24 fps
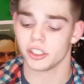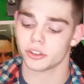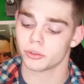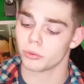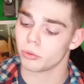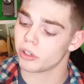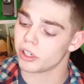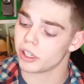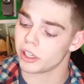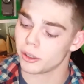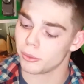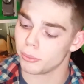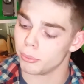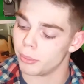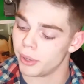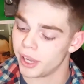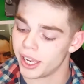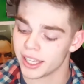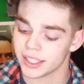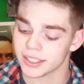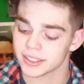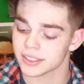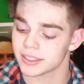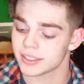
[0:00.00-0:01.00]
It's one of the
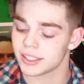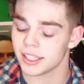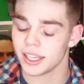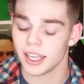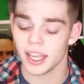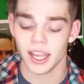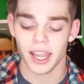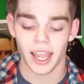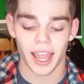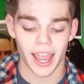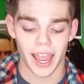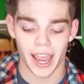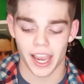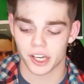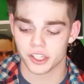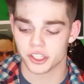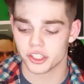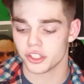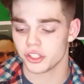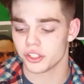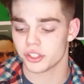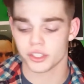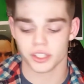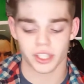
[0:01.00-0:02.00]
best
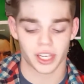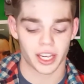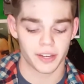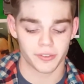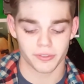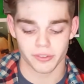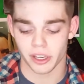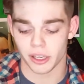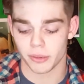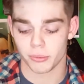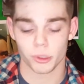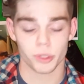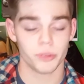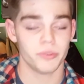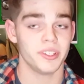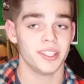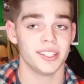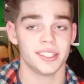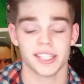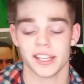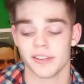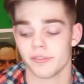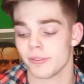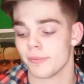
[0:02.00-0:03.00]
action sci-fi
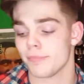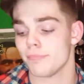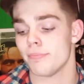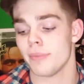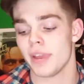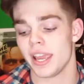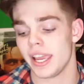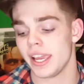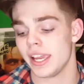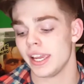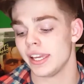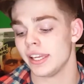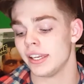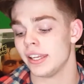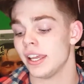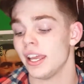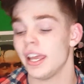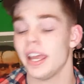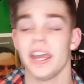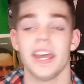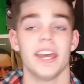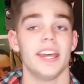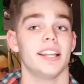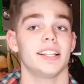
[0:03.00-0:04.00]
movies ever made,
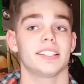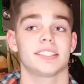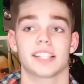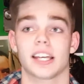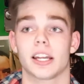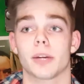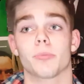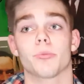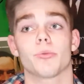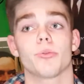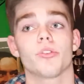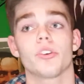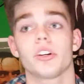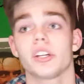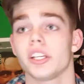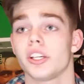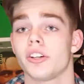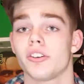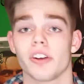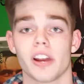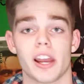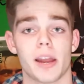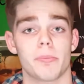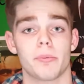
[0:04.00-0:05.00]
and it's got a pretty
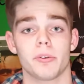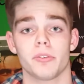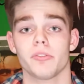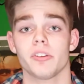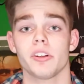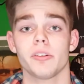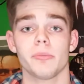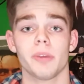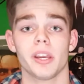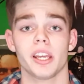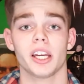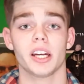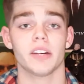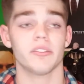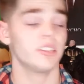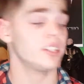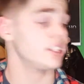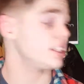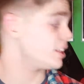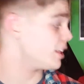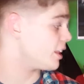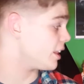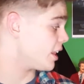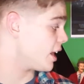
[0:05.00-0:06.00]
crappy remake of
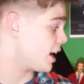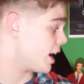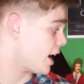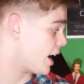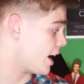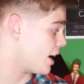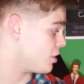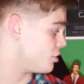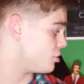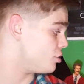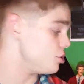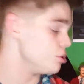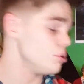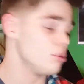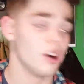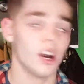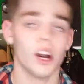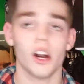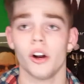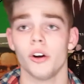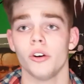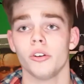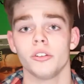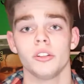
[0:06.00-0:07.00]
it that I do
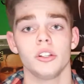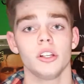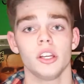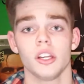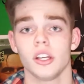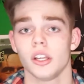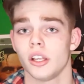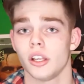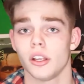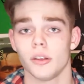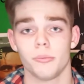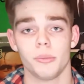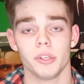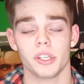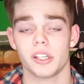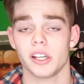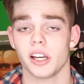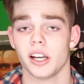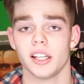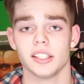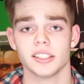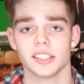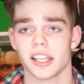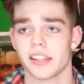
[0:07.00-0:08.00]
own,
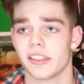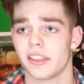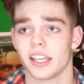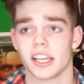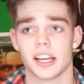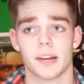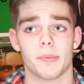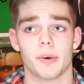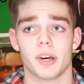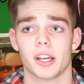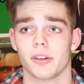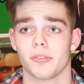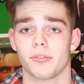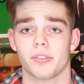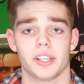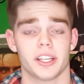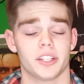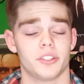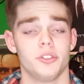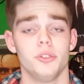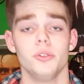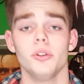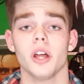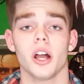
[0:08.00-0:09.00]
because I think I bought it for
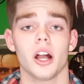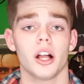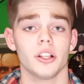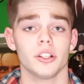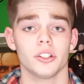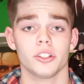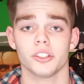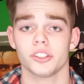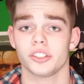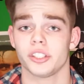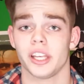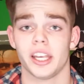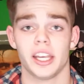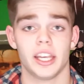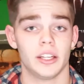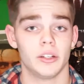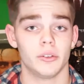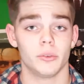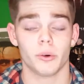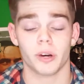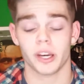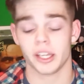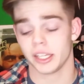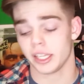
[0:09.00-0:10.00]
like $2,
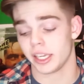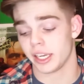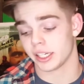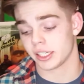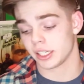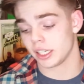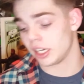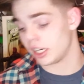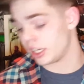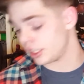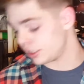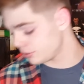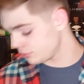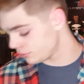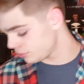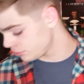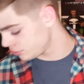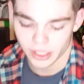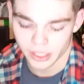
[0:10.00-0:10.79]
and why the heck not?